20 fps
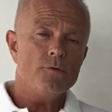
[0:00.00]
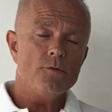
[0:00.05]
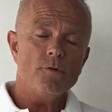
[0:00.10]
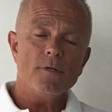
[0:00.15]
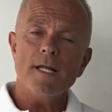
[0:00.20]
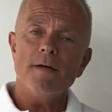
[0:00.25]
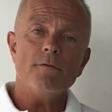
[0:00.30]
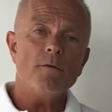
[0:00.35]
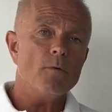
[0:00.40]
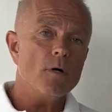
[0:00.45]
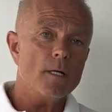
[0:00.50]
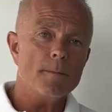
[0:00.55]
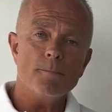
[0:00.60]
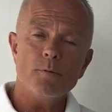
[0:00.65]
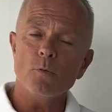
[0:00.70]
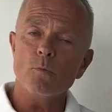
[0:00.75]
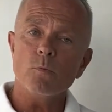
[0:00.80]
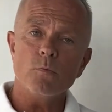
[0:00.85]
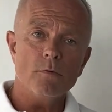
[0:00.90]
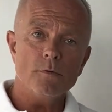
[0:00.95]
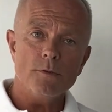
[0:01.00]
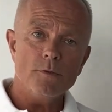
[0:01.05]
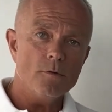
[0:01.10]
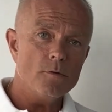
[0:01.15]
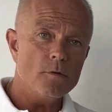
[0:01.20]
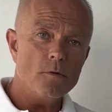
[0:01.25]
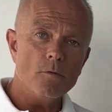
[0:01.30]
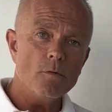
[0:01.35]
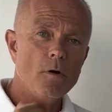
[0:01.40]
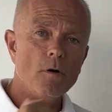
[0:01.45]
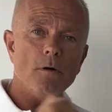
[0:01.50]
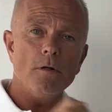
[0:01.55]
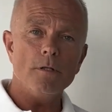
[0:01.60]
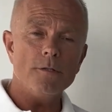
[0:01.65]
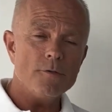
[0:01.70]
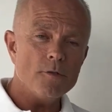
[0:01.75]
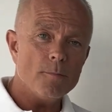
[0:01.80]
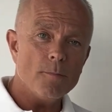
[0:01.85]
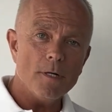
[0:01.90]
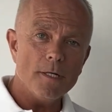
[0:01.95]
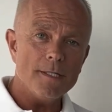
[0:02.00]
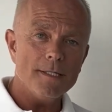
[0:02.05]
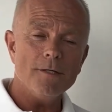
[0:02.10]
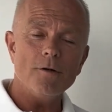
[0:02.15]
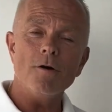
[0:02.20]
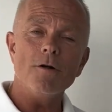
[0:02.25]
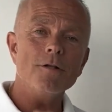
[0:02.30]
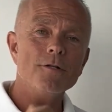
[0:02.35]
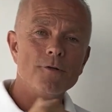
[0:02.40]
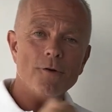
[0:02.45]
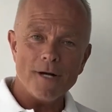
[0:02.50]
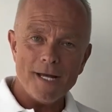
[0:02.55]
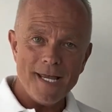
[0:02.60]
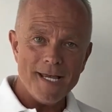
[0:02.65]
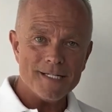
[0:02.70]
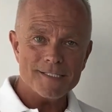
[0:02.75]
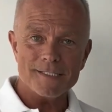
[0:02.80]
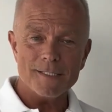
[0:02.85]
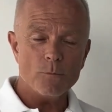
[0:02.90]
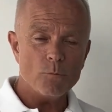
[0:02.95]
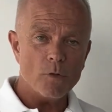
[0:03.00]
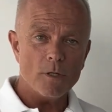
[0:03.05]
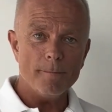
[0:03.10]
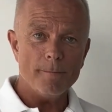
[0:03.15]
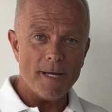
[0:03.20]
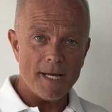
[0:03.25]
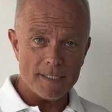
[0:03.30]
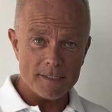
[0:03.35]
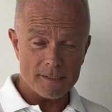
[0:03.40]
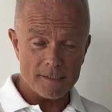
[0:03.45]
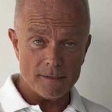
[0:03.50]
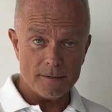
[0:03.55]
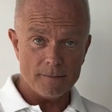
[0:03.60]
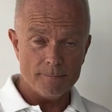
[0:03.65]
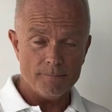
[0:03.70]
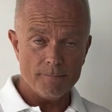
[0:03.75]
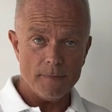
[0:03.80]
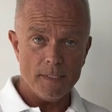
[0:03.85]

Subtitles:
never want to put all your money, all your eggs in one basket.